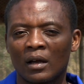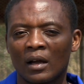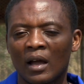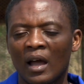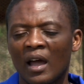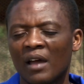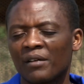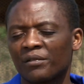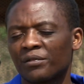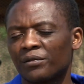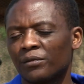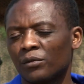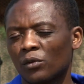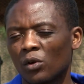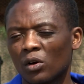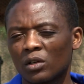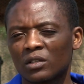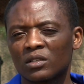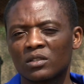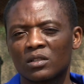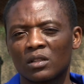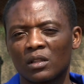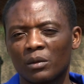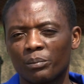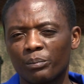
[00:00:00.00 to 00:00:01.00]

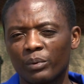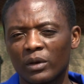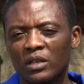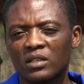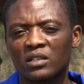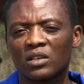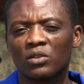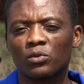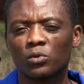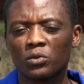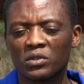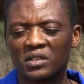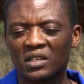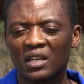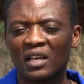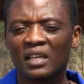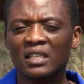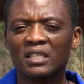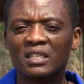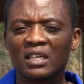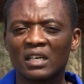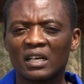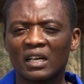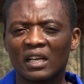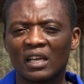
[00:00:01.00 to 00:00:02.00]
the person who's
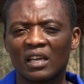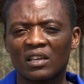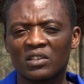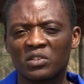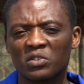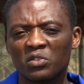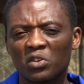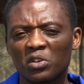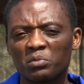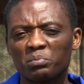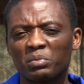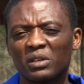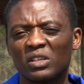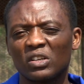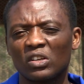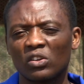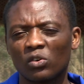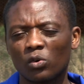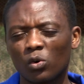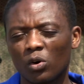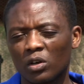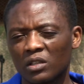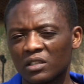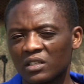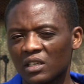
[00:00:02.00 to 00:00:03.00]
entering has not been
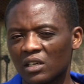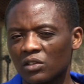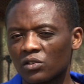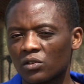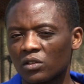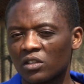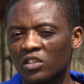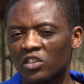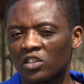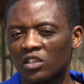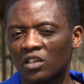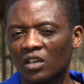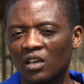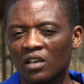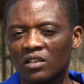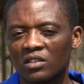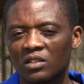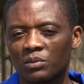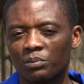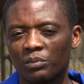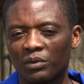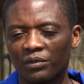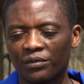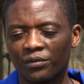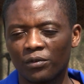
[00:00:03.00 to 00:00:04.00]
in contact with
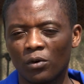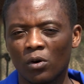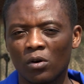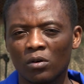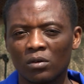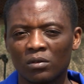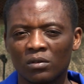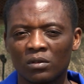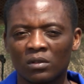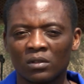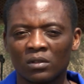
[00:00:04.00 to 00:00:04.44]
chickens before